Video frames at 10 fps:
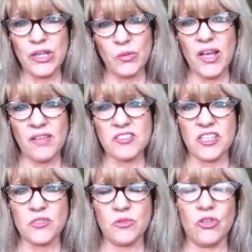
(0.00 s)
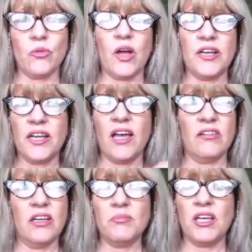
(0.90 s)
really want to have sex with you right now.
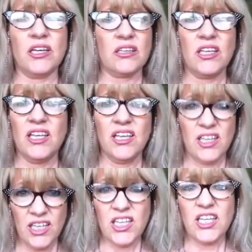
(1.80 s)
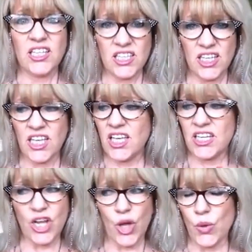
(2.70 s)
And I'm like,
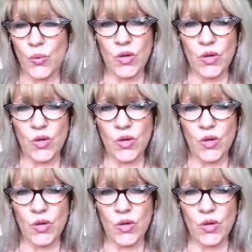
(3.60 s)
yeah, no.